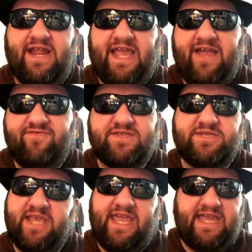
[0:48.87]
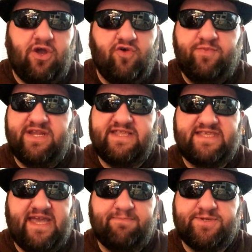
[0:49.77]
And I have to say, opening
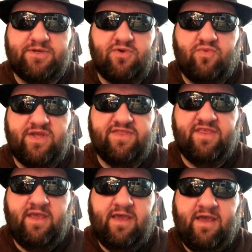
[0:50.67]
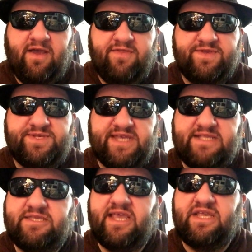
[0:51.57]
the episode with the
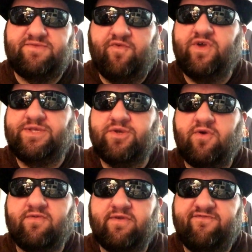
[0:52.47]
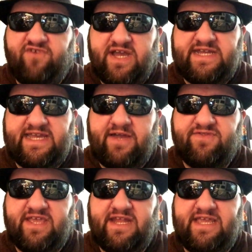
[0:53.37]
Sensei's voiceover and finding
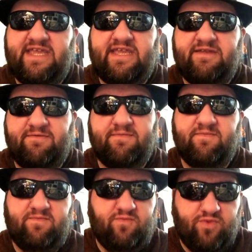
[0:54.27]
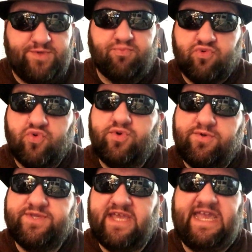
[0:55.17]
out that he was
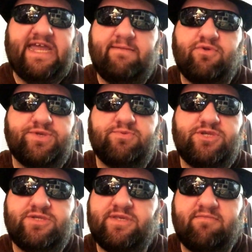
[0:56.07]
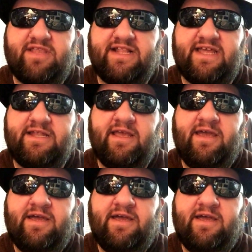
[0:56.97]
brutal to animals, which is something that